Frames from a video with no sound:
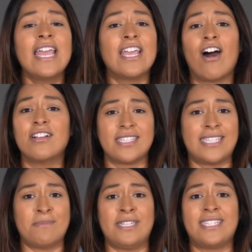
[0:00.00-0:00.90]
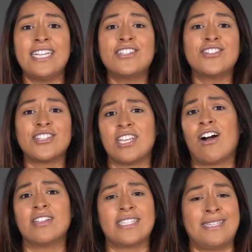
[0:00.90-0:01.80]
He calls us to be teachers. He
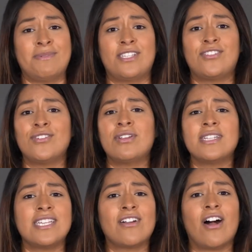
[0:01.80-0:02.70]
calls us to be students. He